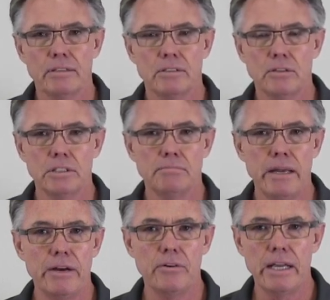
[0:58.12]
So this
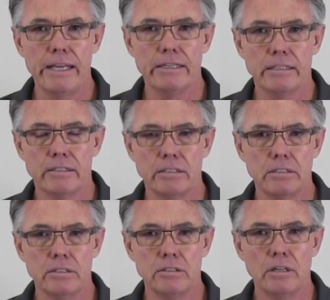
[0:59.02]
may relate
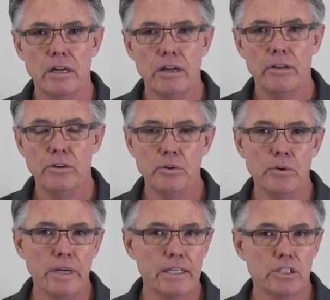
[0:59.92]
to
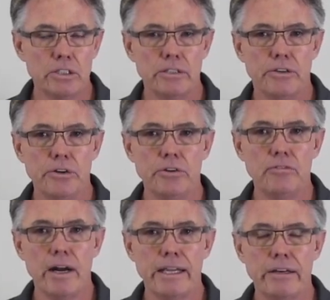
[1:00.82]
you, an issue that
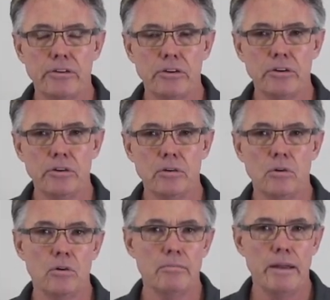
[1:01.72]
you've run into,
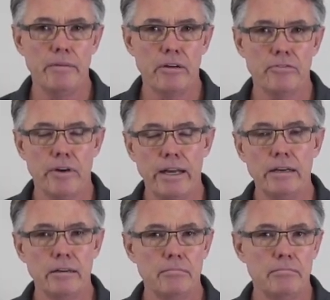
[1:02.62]
or maybe a
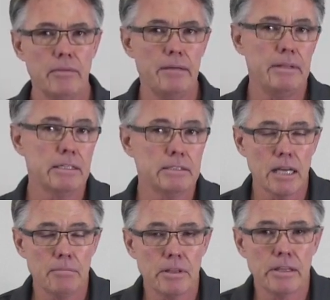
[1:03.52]
friend, and maybe
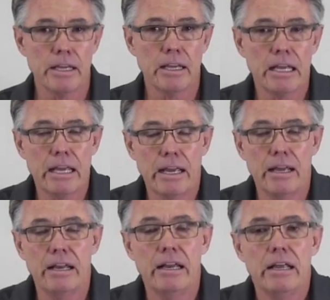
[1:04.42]
type of thing
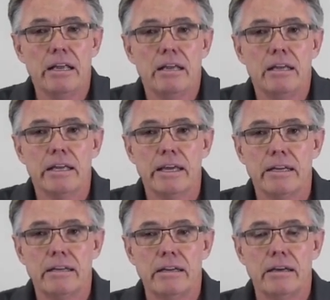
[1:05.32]
can
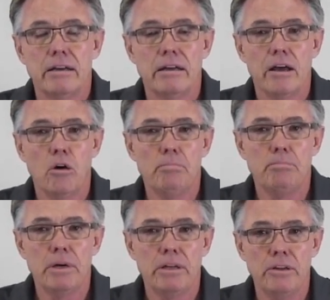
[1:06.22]

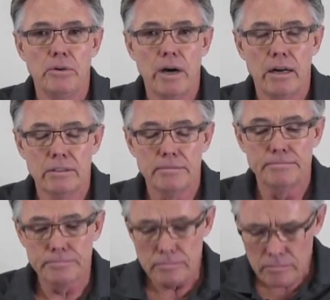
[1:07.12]
help you out.
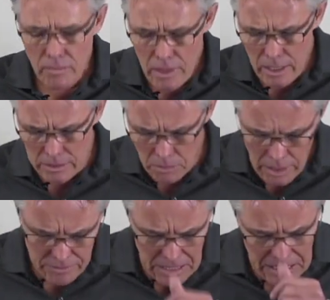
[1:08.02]
So
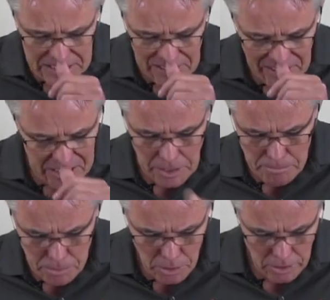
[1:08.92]
what I've done is I've actually
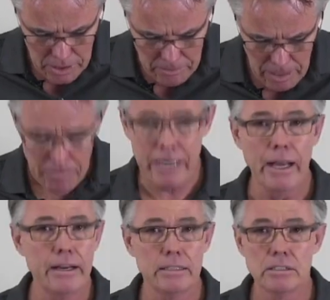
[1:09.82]
broken them up,
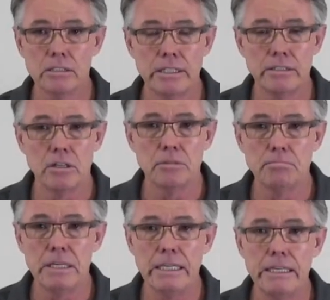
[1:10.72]
and I certainly
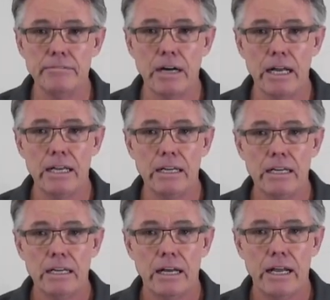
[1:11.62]
don't believe I
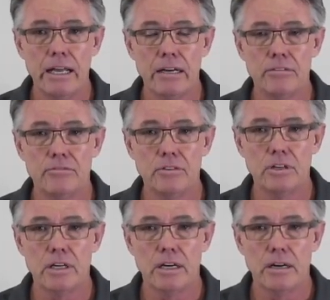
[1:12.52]
have
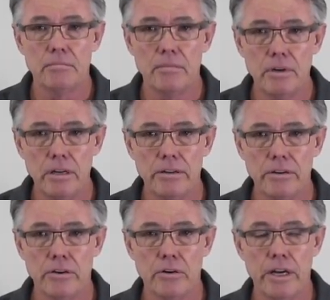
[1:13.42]

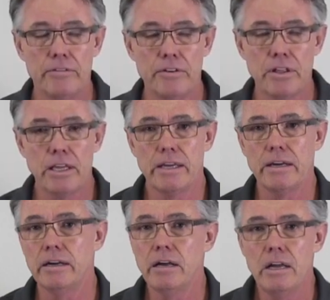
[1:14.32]
everything
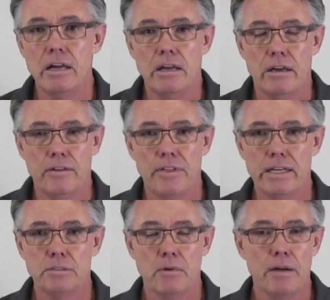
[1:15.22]
here.
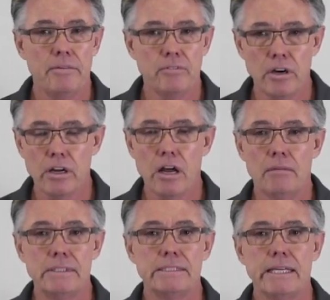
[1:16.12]
That is why we've got a
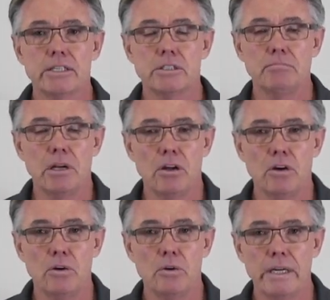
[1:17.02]
comment section
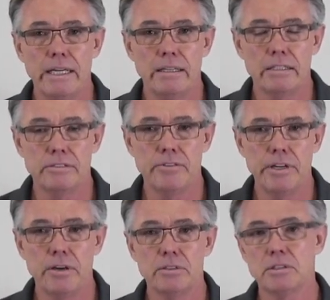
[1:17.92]
below in this
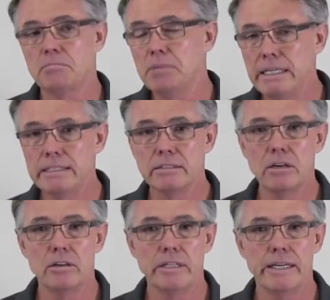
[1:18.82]
video, so please
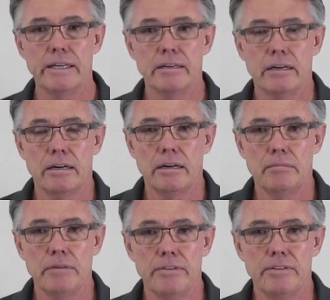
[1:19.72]
go there.
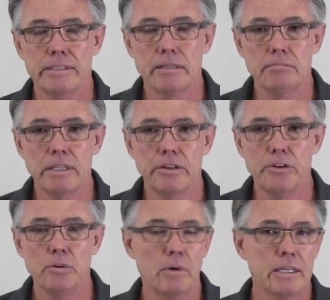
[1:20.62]
If there's something
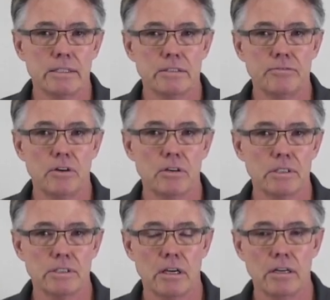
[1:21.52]
that you want us to
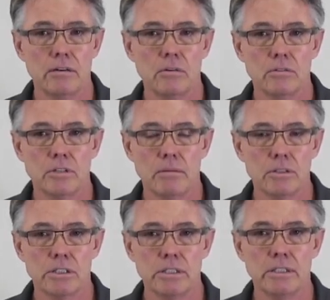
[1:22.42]
focus on or
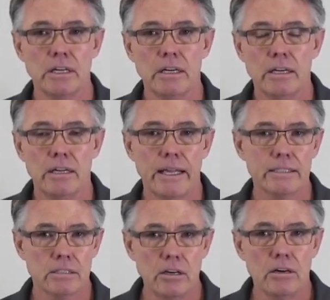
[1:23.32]
troubleshoot,
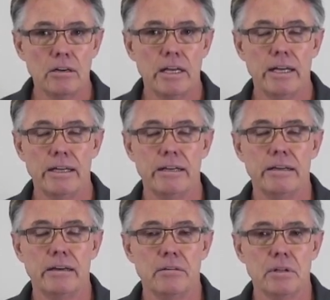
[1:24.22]
let us know,
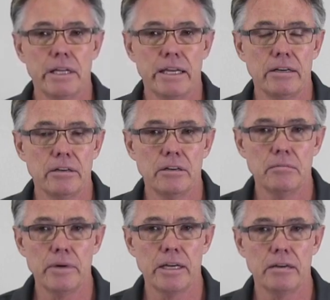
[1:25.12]
and we'll get into
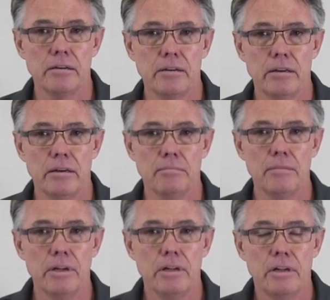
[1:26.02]
it, and we
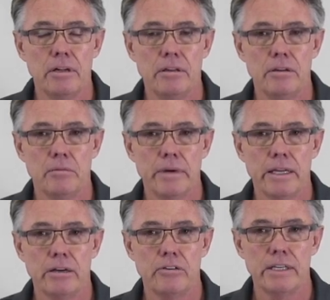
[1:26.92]
can we
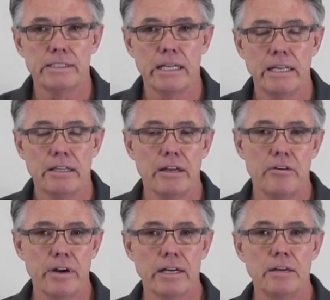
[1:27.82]
can address that either
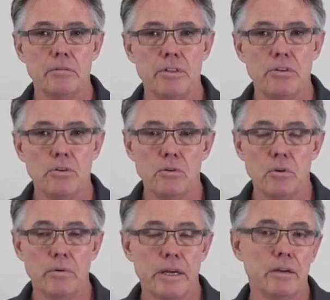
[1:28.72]
directly with you,
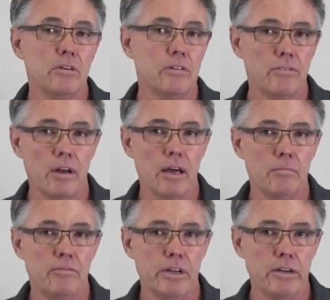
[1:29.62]
or we can do a
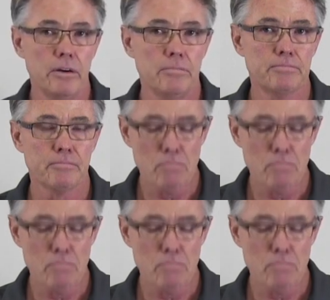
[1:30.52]
follow-up video.